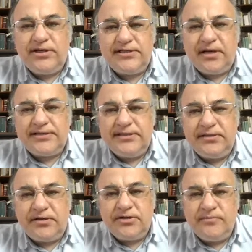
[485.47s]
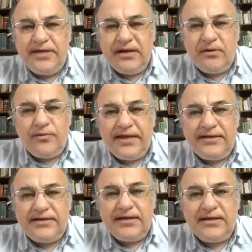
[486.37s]
is considered to be
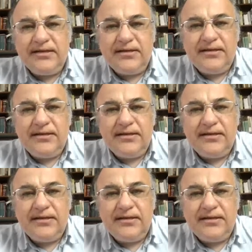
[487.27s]
authentic,